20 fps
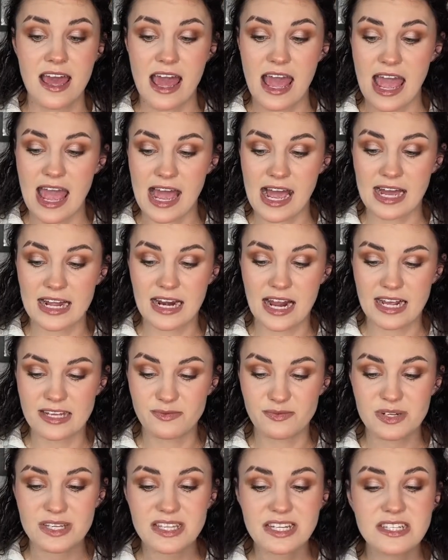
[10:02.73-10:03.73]
And I
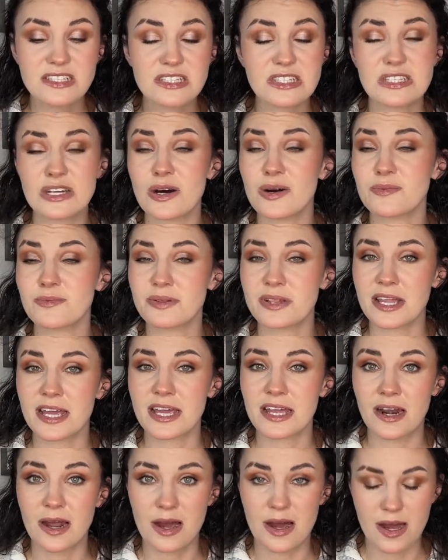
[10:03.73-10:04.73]
really don't
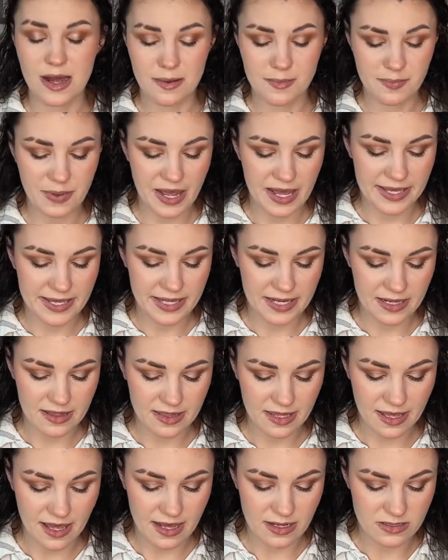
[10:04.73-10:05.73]
plan on buying
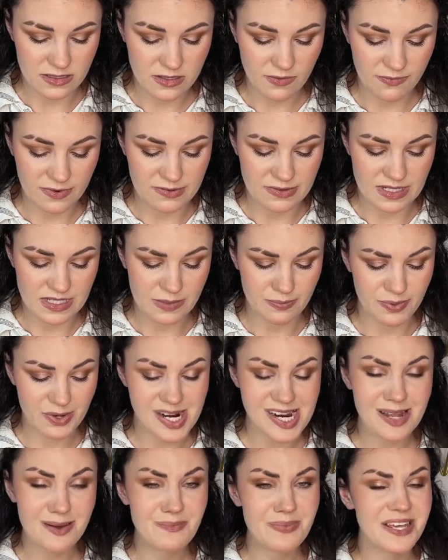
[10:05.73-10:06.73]
anything else from this
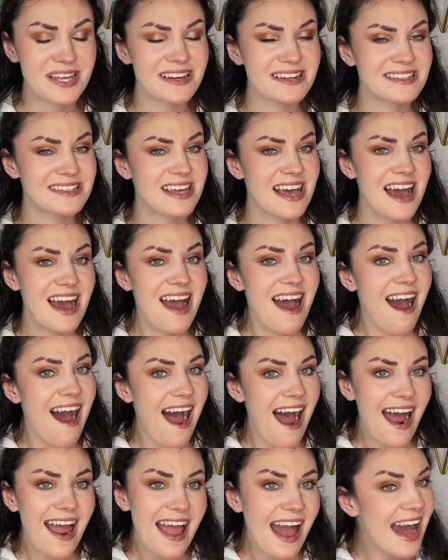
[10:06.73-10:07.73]
brand because
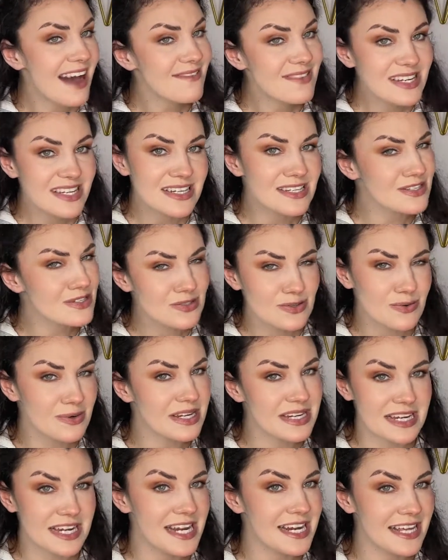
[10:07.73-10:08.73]
I haven't enjoyed
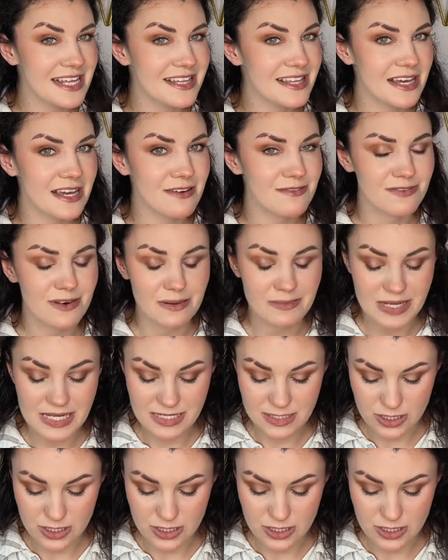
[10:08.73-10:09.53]
anything from it.